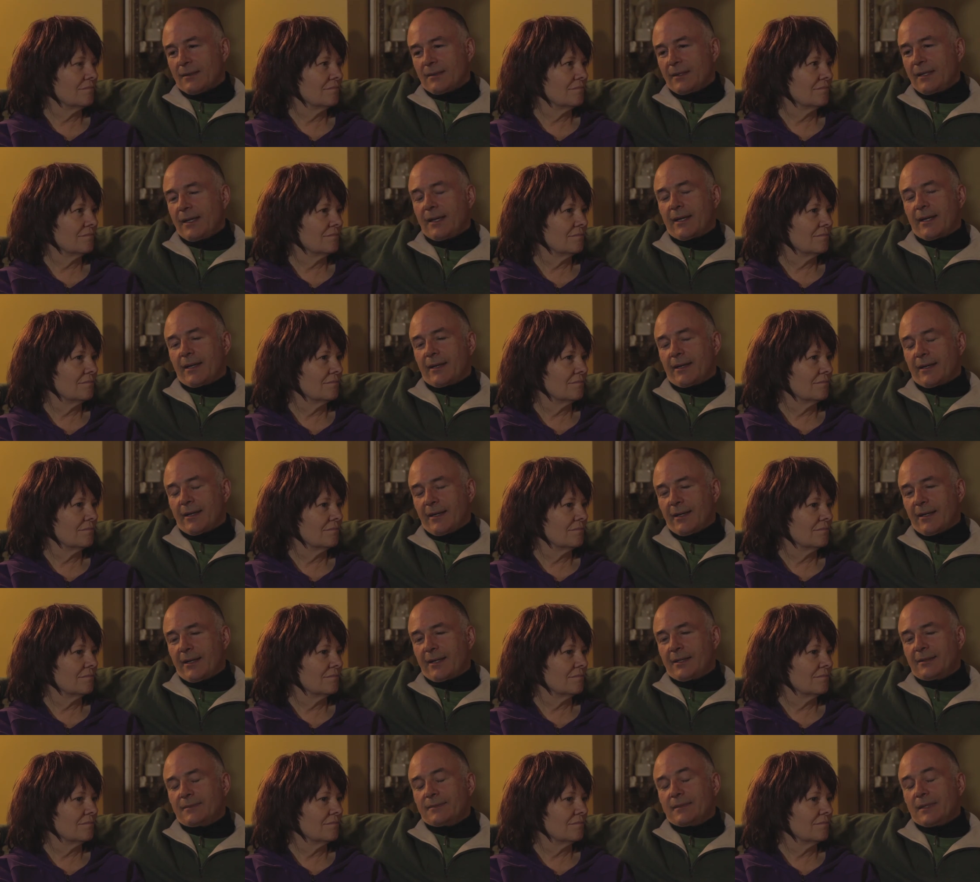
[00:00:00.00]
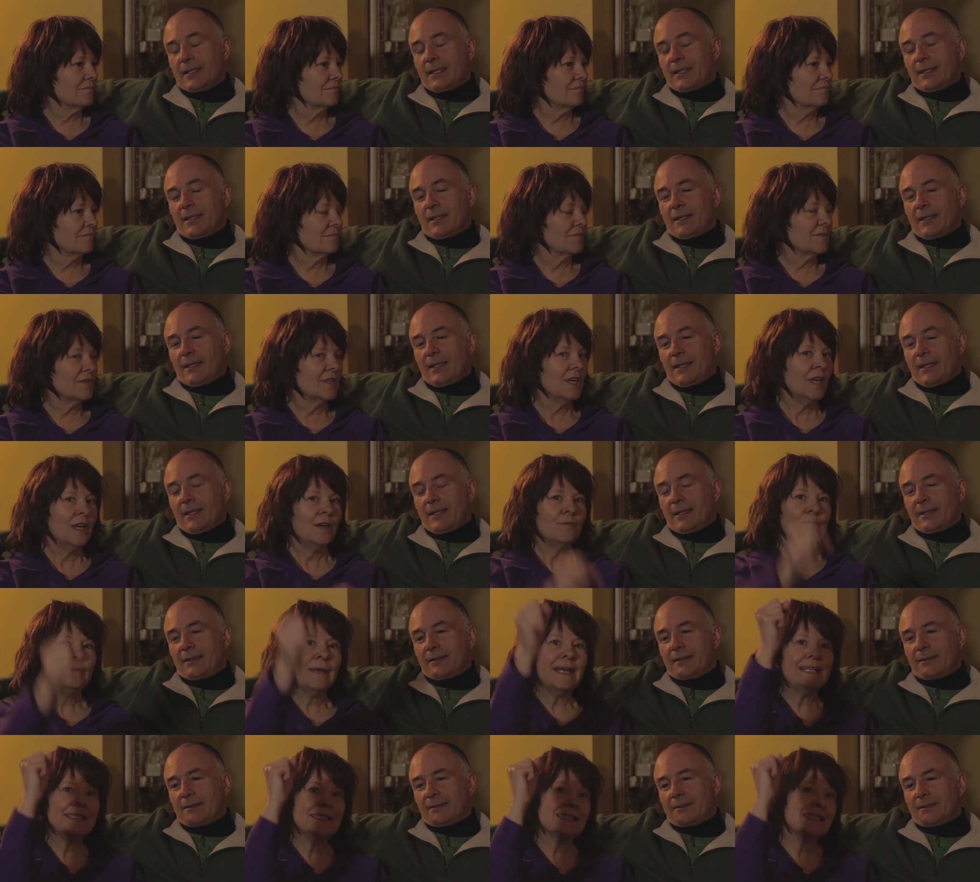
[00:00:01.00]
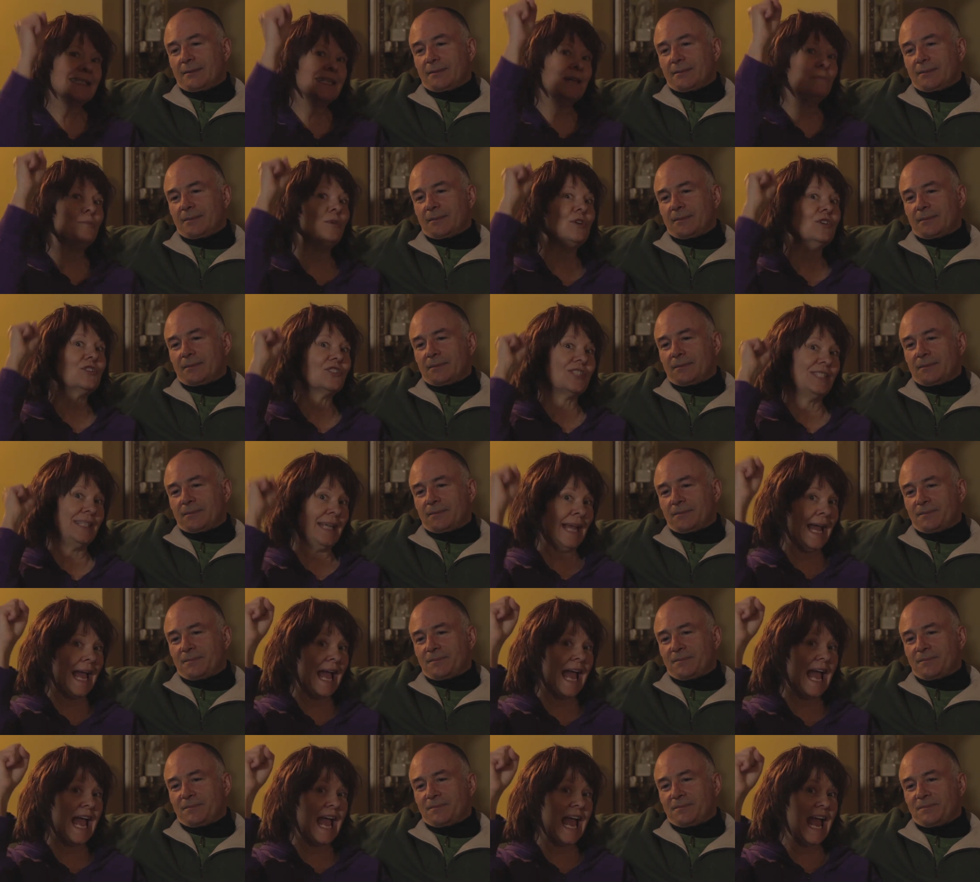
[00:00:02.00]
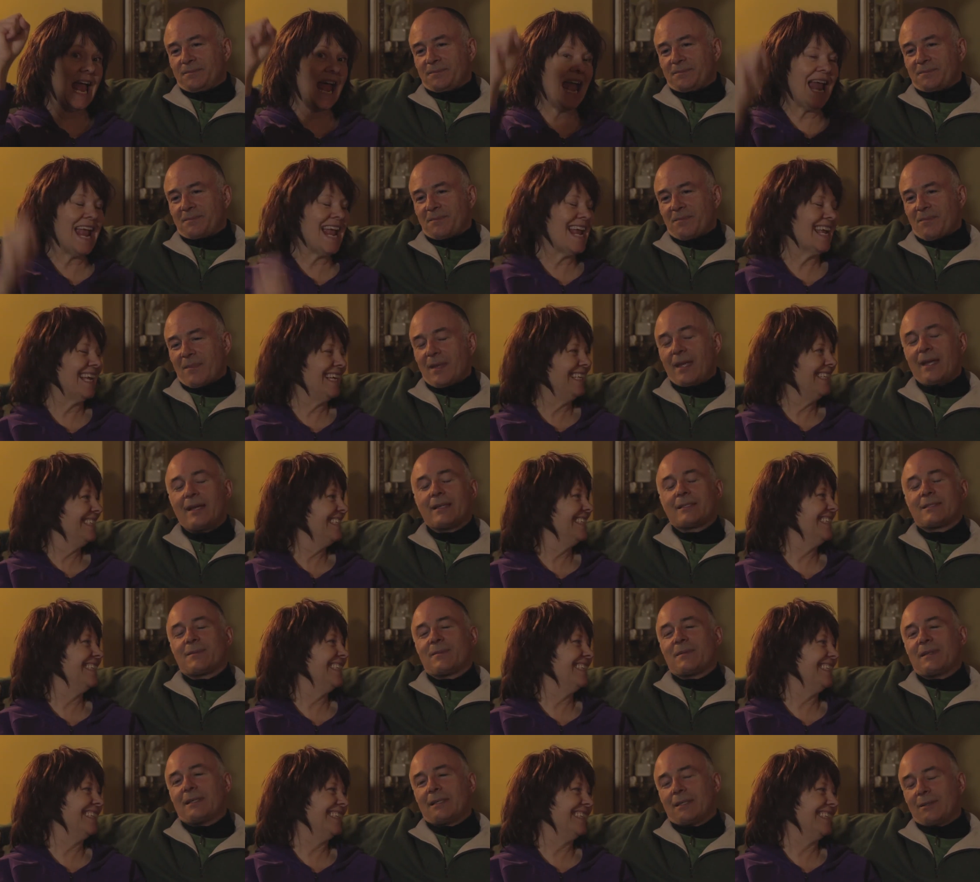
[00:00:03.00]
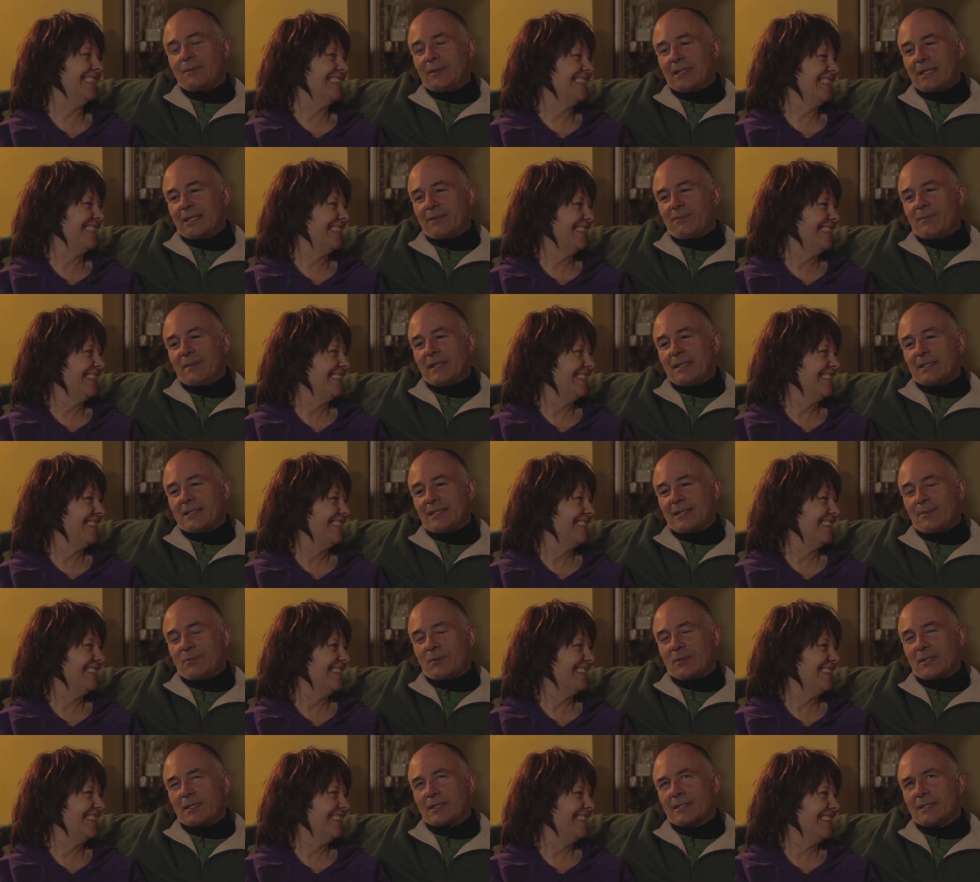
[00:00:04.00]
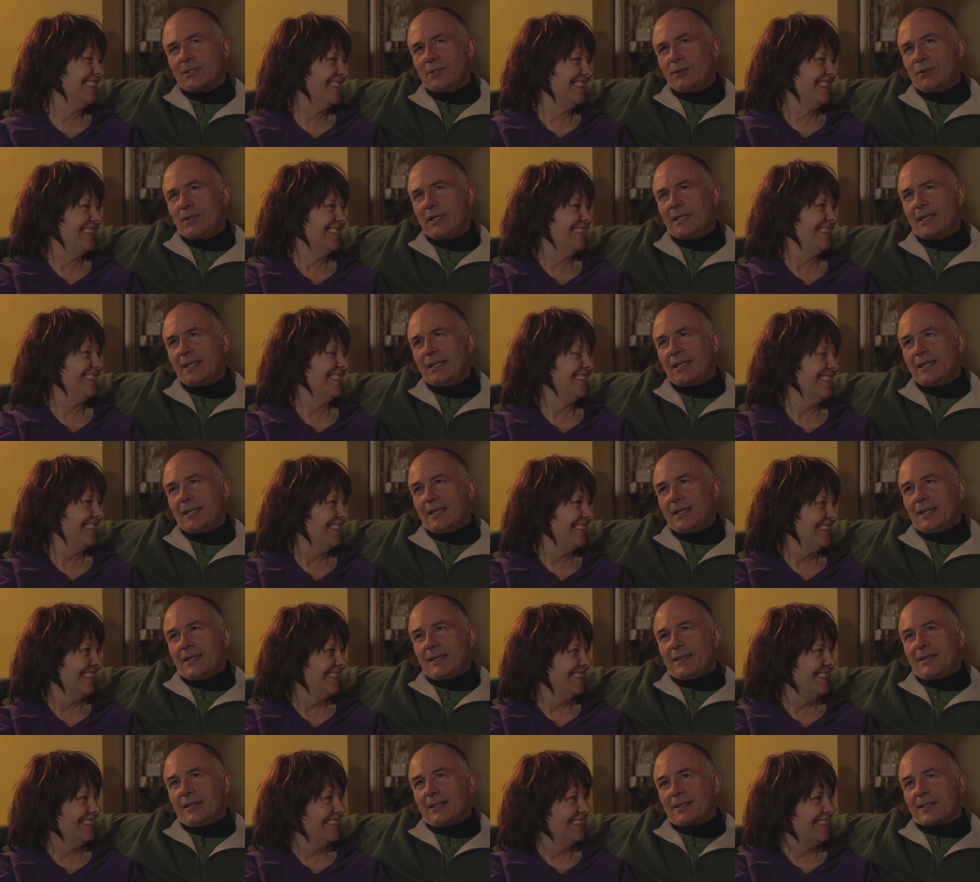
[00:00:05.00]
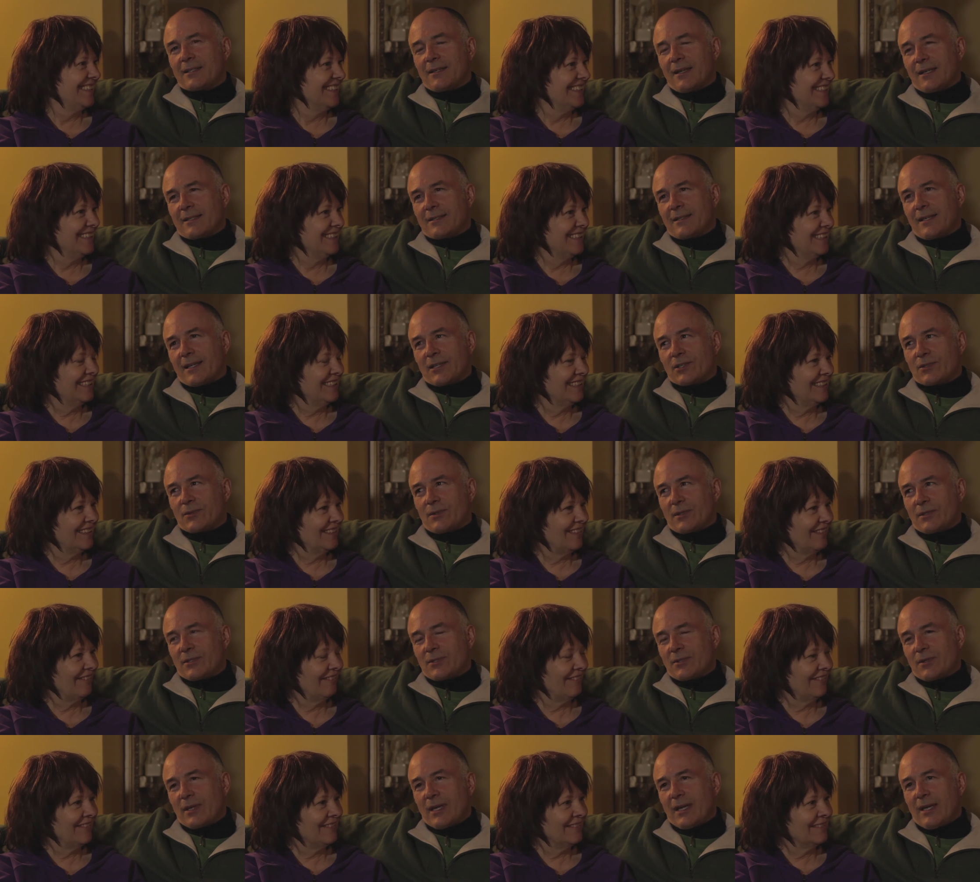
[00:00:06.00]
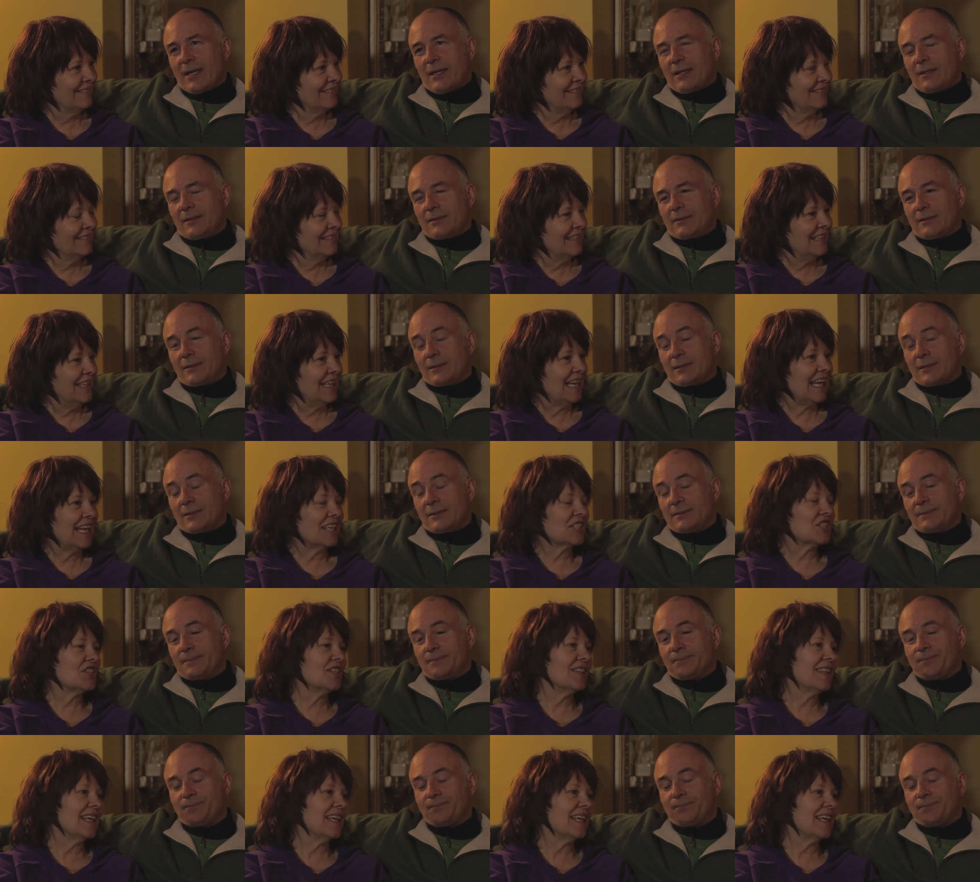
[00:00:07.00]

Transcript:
Speaker 1: Yada yada yada. And men's
Speaker 2: nipples, yay!
Speaker 1: Yes, apparently we can have men's nipple because nudity that's not sexual is okay. So. Actually,